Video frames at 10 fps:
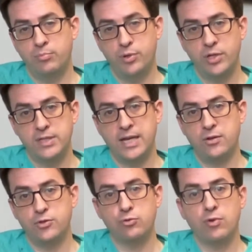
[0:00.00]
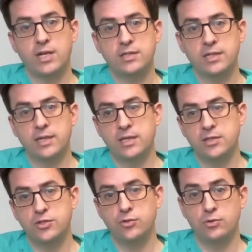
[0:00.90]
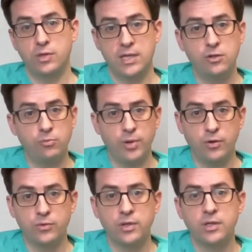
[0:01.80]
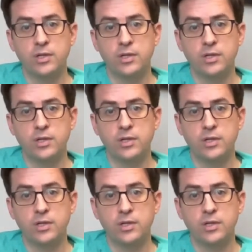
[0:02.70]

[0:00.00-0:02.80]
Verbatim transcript: put it down directly into the heel bone,